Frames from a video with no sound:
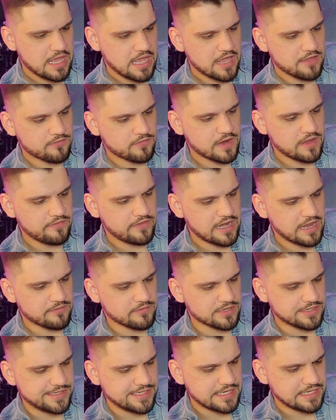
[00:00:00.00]
If Raven
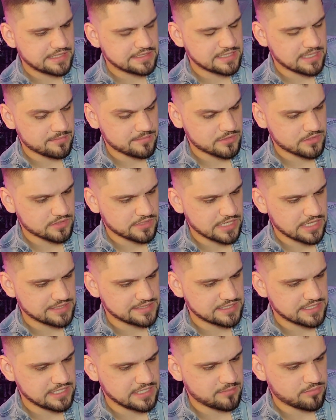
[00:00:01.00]
ever did accept her
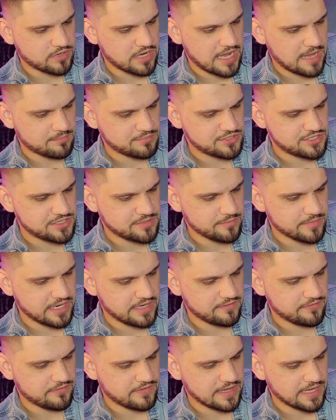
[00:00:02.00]
destiny, perhaps she
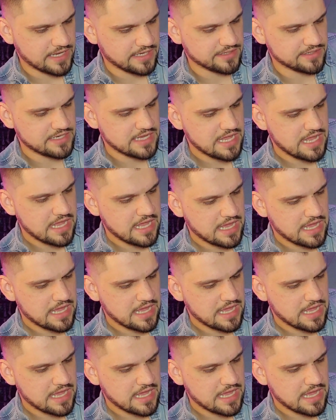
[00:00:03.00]
might find